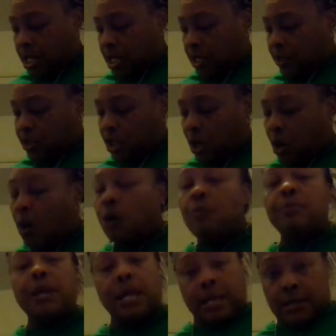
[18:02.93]
Told
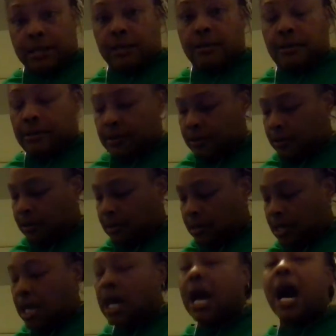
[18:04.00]
me,
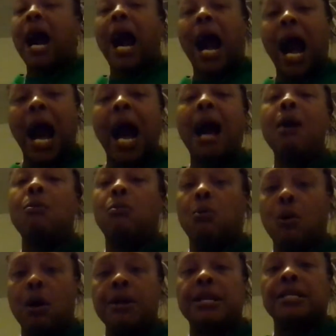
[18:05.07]
hot
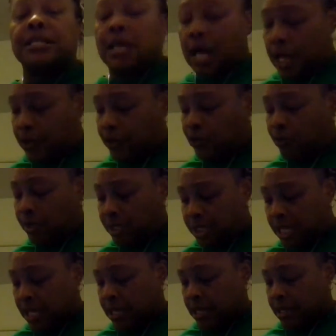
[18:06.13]
water, as hot as you can take
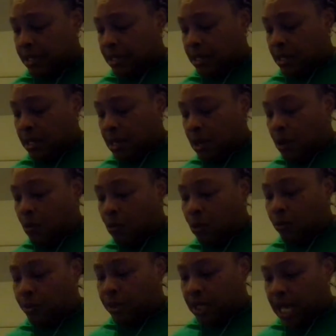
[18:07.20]
it, will
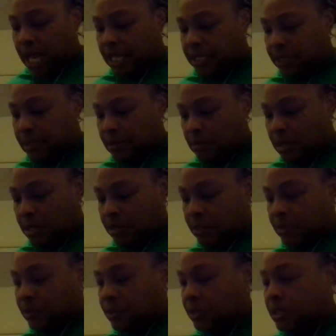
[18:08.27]
relax the
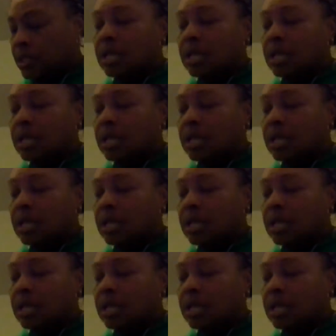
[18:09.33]
muscles.